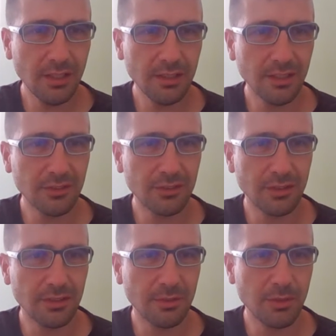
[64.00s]
Vina,
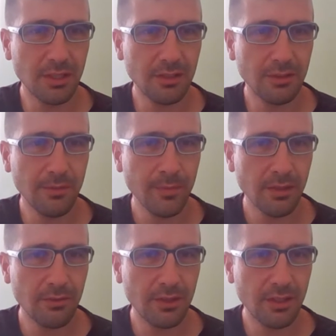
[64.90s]
Nelson Altamirano,
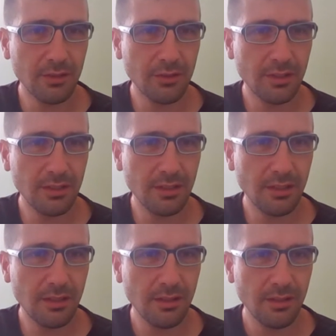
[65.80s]
Fernando
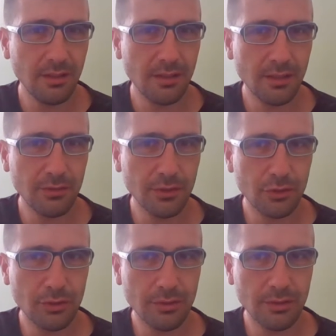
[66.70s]
Heredia,
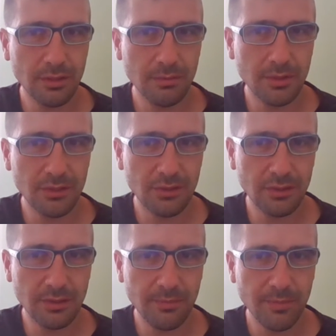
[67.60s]
Rafael Chiruta.
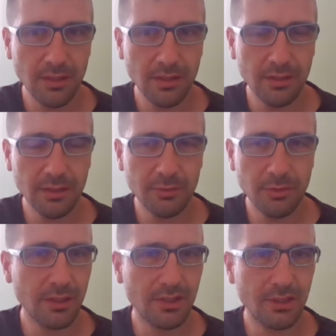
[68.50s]
But uh,
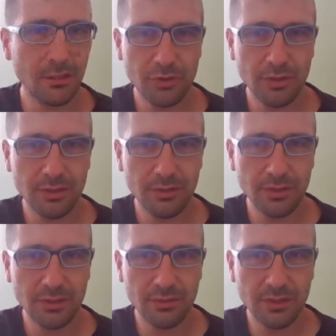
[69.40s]
let's be honest, the
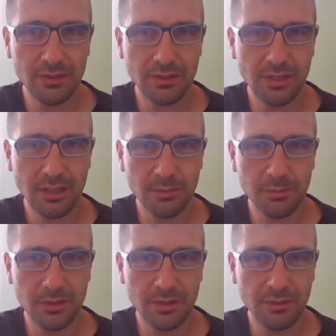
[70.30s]
majority of his wins
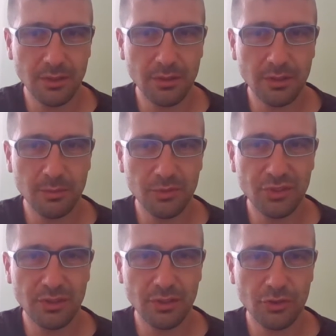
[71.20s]
came uh, via
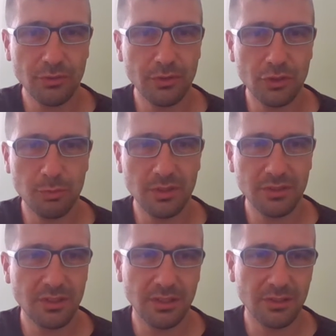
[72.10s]
unanimous decision, which
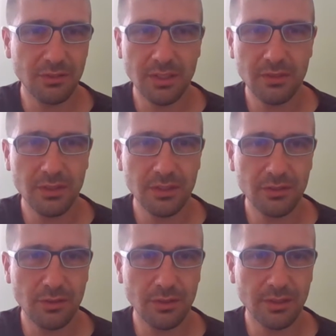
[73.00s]
means he is very,
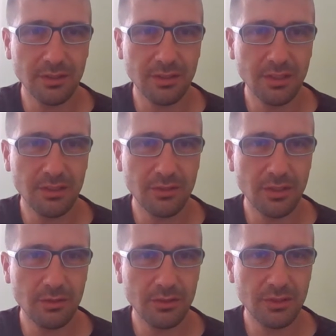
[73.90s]
very strong in the
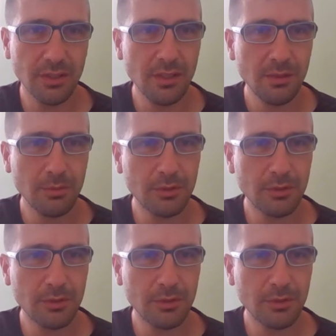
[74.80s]
later rounds.